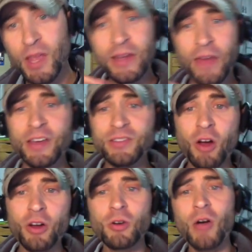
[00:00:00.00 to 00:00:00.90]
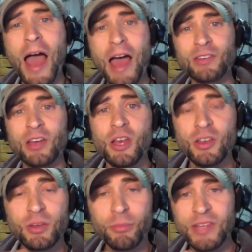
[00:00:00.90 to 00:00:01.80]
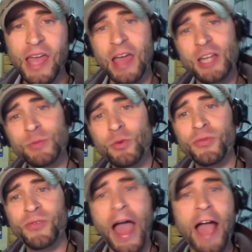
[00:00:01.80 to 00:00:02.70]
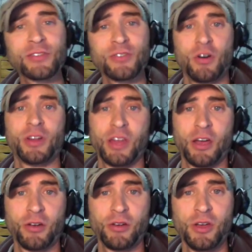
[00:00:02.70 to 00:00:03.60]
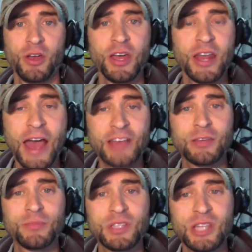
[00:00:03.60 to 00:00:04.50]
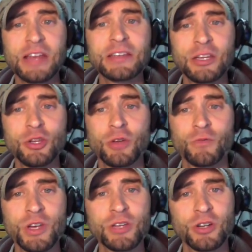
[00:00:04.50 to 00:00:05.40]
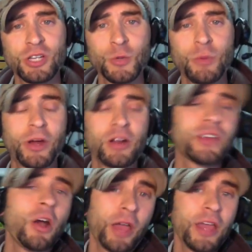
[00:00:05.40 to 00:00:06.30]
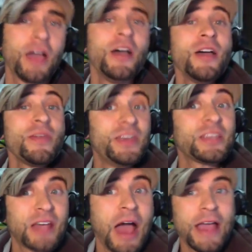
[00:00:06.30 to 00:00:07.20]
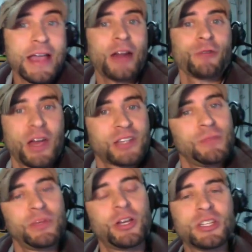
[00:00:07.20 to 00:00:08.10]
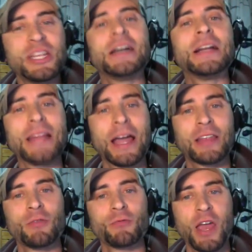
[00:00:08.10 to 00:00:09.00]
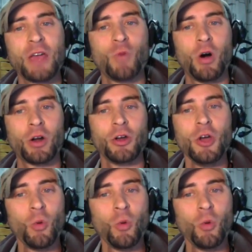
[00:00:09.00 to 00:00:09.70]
Now, this article has some tangible facts on there. It has some things that you can research a little bit better to say, okay, yeah, this guy got arrested because he collected rainwater.